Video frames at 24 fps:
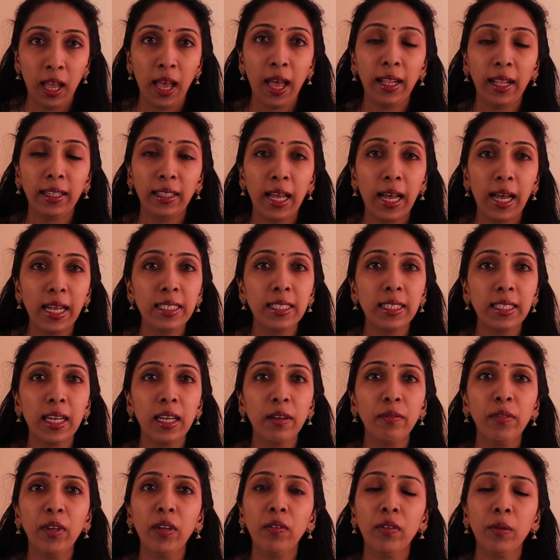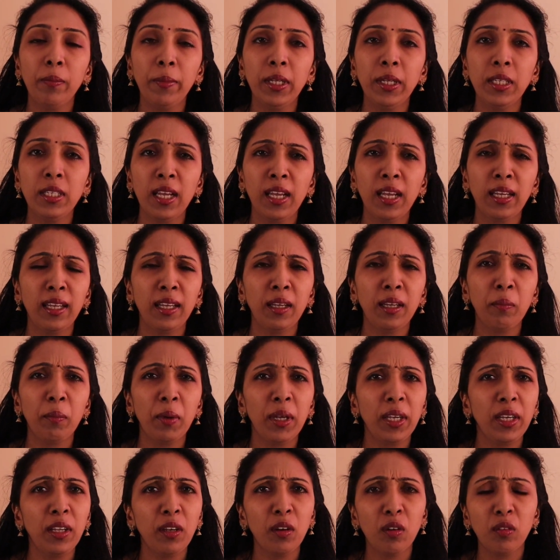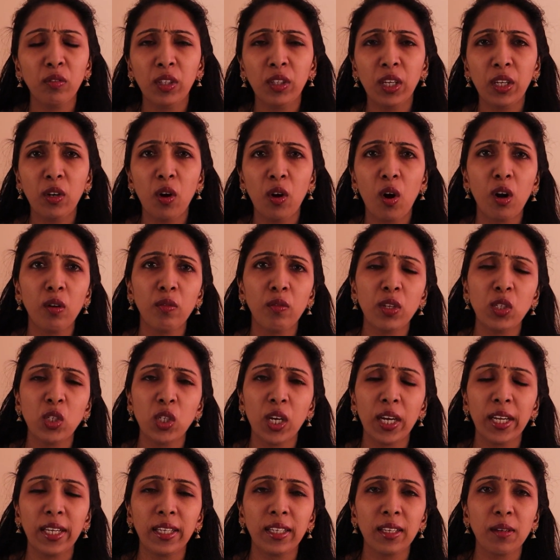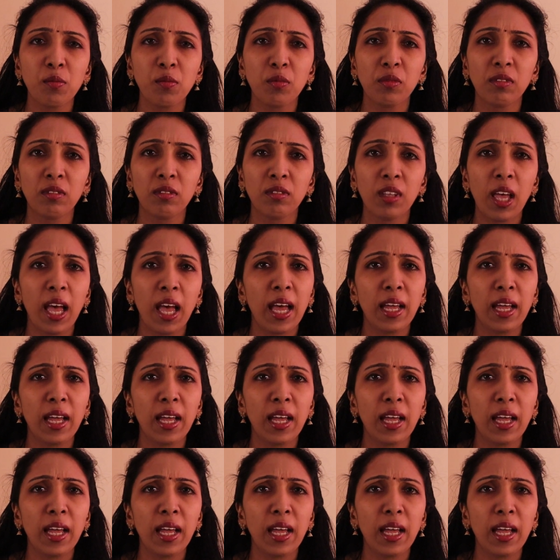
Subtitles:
At that time, we will be taking many of the non-veg items